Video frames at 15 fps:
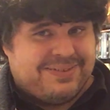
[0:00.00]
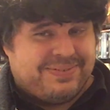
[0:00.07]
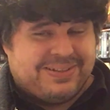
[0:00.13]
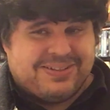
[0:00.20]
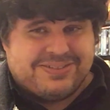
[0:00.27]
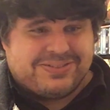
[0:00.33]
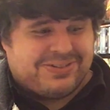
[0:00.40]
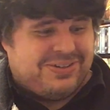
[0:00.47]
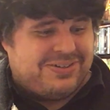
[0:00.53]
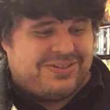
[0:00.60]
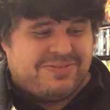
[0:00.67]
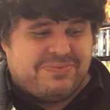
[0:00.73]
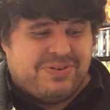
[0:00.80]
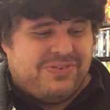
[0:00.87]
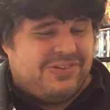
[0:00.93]
I mean, those are all
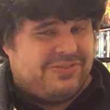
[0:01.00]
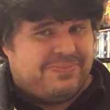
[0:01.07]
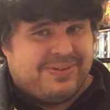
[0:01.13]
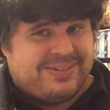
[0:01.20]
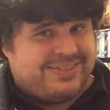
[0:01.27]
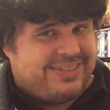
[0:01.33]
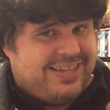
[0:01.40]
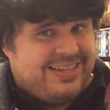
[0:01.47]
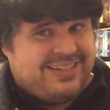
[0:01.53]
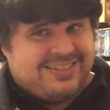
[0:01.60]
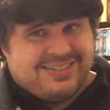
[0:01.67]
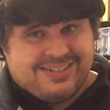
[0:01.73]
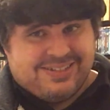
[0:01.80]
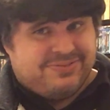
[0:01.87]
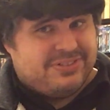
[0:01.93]
good movies, but
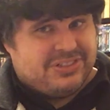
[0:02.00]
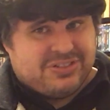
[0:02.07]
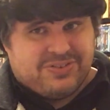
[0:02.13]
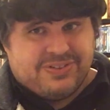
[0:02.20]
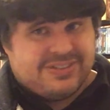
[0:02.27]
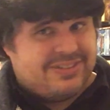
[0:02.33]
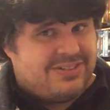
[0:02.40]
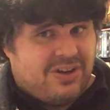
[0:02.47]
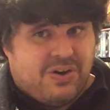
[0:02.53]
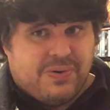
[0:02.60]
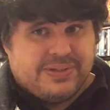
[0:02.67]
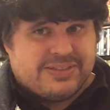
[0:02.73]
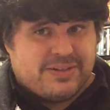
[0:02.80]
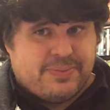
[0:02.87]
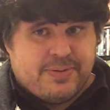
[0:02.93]
Kiki's Delivery Service
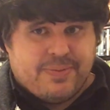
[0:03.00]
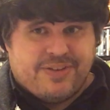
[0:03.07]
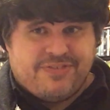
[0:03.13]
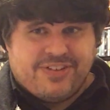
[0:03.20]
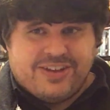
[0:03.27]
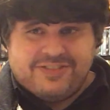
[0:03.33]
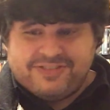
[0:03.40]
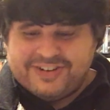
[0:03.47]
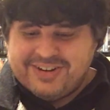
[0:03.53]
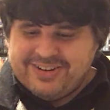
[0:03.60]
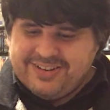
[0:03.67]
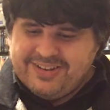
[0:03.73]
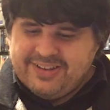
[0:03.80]
always going to be my favorite.